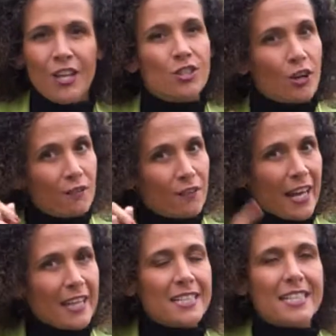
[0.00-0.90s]
Don't
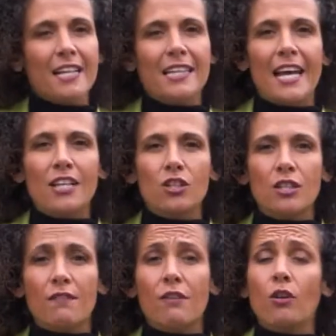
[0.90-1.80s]
forget to tell the agent
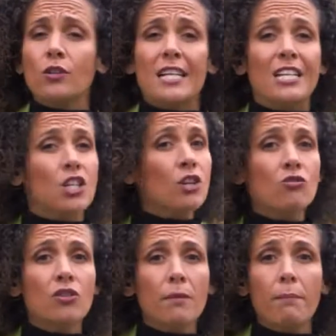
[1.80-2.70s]
if you've got any
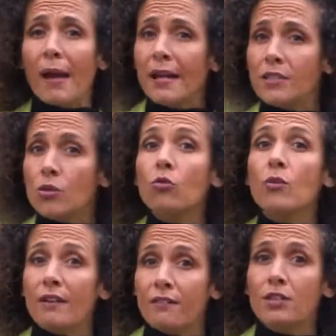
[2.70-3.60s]
children, pets, or
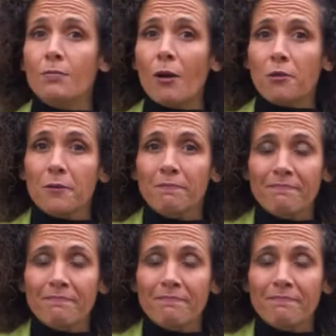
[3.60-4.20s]
if you smoke.